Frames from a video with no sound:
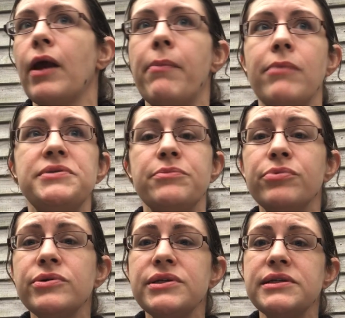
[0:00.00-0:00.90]
bumps and
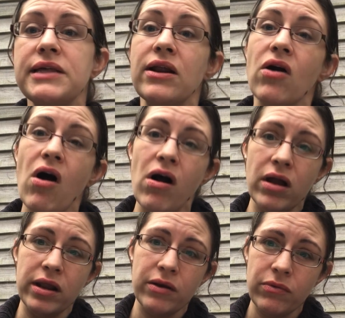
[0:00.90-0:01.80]
bruises that are all
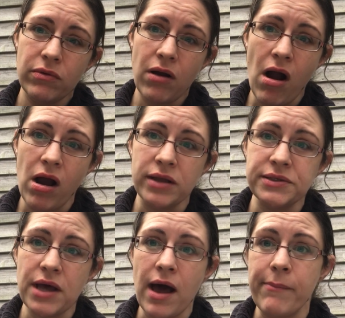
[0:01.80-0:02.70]
going to
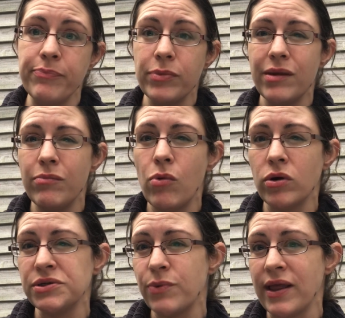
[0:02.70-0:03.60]
cause
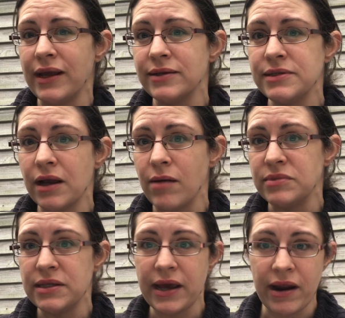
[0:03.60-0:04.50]
more swelling to come
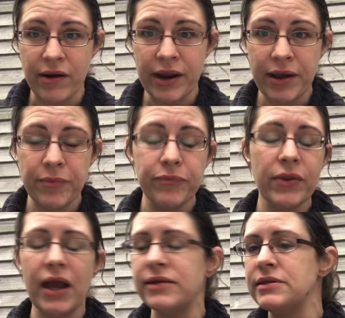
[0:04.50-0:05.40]
to the area
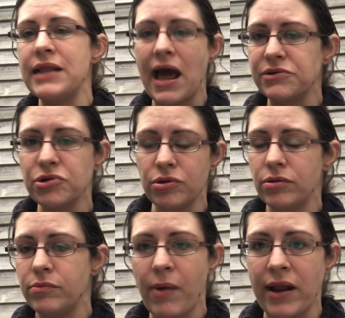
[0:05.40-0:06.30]
as a
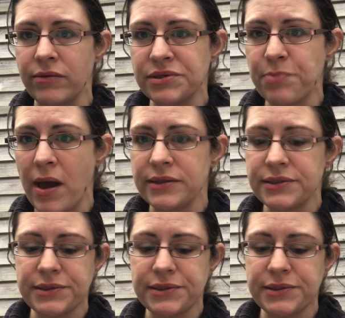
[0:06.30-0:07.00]
natural body response.